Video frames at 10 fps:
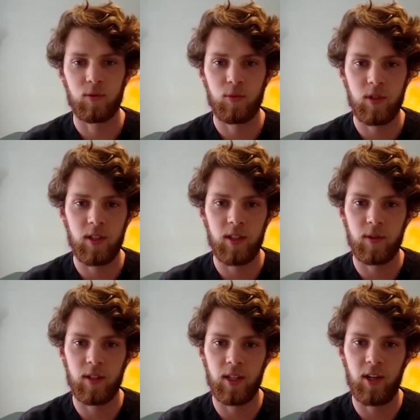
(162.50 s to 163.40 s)
really,
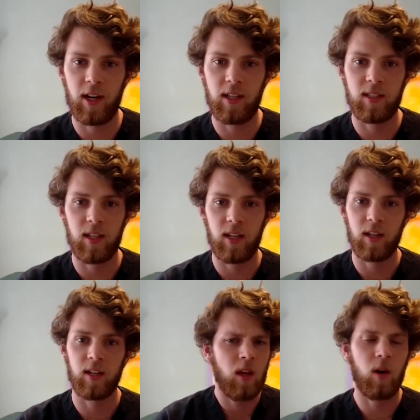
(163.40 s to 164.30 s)
really great to
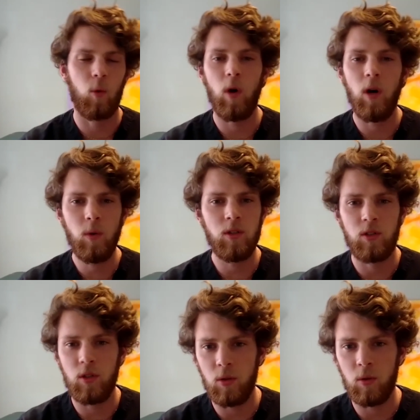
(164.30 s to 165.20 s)
hear. You know, what would
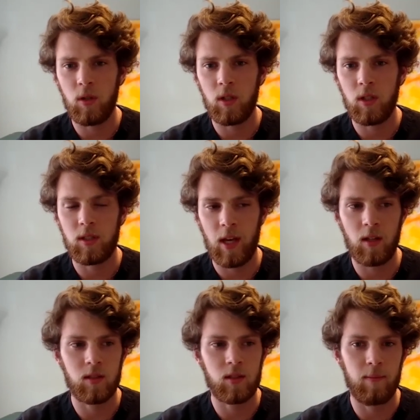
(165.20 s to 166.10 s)
you tell
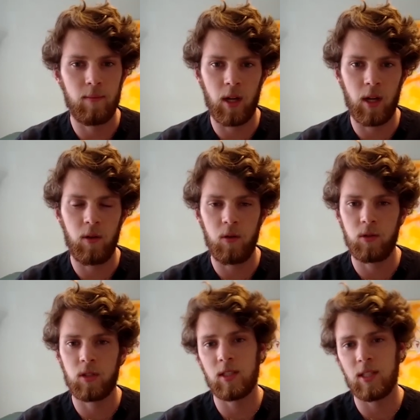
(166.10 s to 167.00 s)
somebody
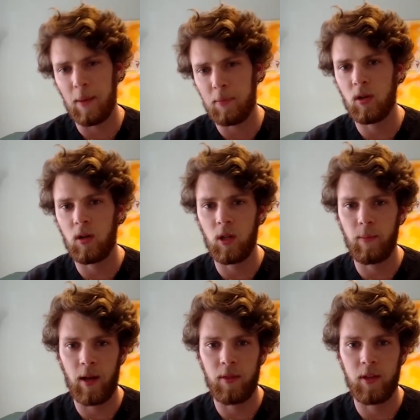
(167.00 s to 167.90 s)
who's skeptical
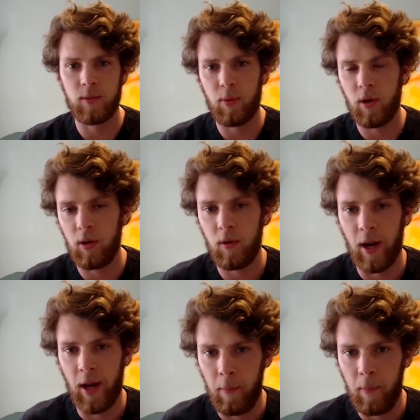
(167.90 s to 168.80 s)
about this
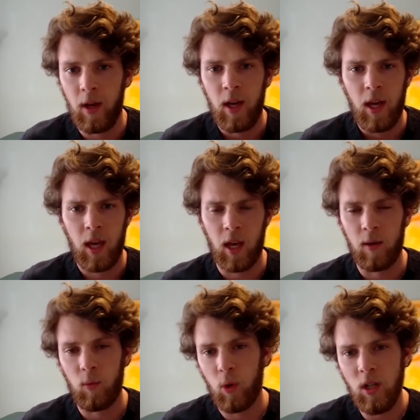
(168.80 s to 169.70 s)
program?
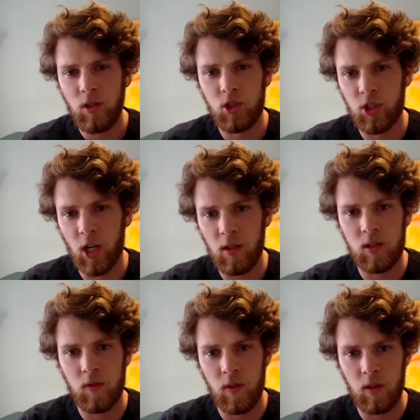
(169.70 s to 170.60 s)
And we're in
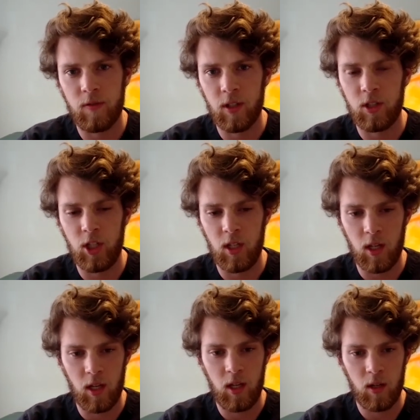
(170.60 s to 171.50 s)
Charlottesville,
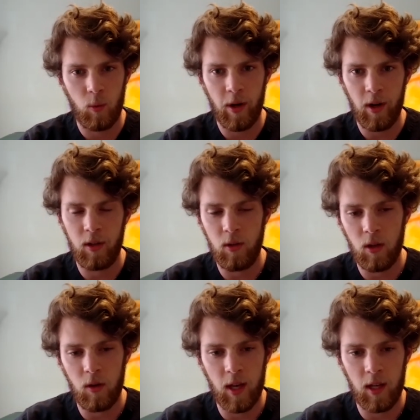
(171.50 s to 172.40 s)
Virginia here. Where are you
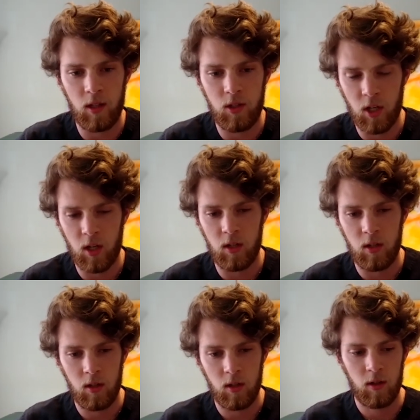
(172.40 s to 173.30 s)
located, Sean?
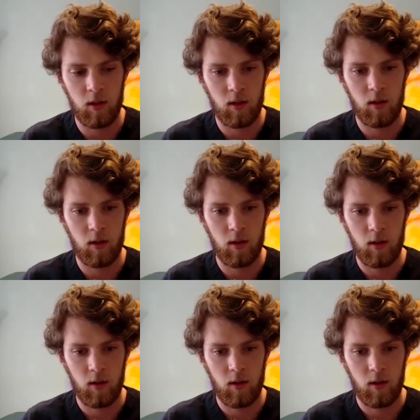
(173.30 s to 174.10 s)
I am